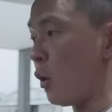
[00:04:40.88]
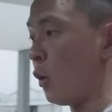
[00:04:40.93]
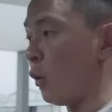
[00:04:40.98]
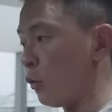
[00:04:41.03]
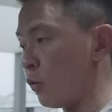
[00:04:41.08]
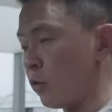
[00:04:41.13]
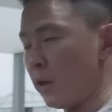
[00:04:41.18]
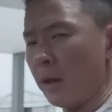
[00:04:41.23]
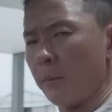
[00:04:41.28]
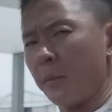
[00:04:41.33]

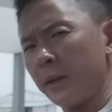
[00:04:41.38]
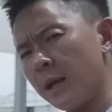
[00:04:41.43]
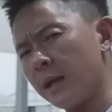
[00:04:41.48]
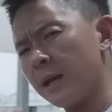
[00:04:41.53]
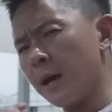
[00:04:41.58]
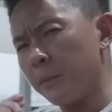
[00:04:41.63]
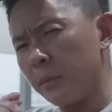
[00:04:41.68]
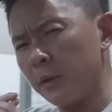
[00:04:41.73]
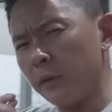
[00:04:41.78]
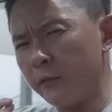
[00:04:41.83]
all there. But there are a
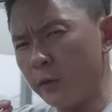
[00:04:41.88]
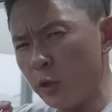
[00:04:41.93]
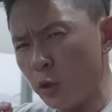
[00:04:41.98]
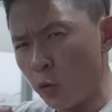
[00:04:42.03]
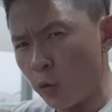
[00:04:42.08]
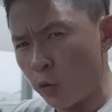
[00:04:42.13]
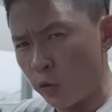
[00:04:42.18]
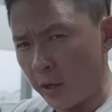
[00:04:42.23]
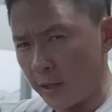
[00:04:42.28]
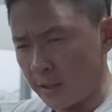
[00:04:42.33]
couple of
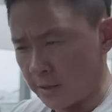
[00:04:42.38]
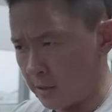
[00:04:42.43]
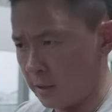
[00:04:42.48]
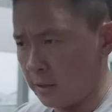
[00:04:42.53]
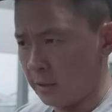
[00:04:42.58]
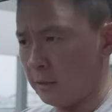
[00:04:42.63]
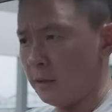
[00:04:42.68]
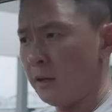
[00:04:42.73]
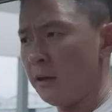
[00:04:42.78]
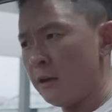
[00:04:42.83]
new things
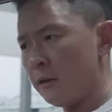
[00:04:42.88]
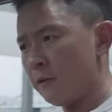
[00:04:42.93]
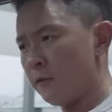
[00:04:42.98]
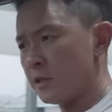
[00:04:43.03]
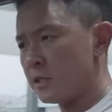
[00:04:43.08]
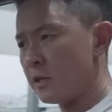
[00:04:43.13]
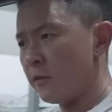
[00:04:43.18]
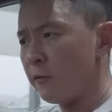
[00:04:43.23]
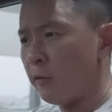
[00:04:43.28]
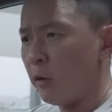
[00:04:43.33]
here.
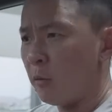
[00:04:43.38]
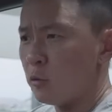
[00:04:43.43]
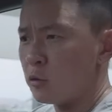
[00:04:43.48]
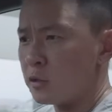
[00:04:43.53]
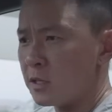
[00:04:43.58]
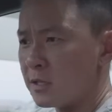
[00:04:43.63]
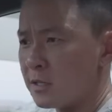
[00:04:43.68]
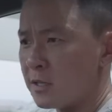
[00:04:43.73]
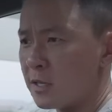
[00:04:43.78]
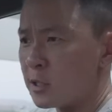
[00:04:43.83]
First and
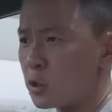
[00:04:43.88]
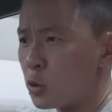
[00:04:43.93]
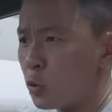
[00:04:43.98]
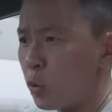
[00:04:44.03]
foremost is this